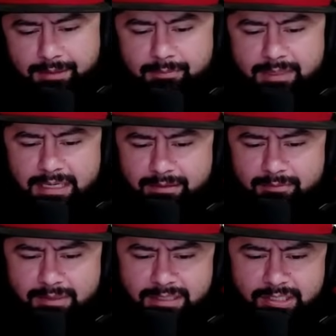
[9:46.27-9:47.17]
we didn't
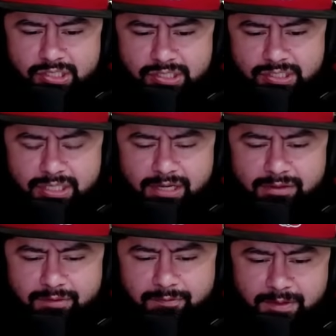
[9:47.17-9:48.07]
really share
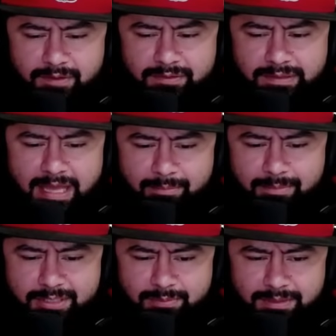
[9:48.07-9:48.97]
the field that
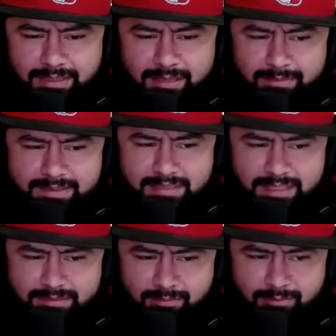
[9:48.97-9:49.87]
much with them
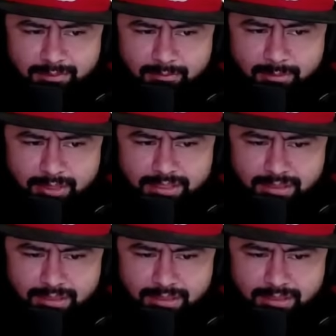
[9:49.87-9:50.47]
besides when we were marching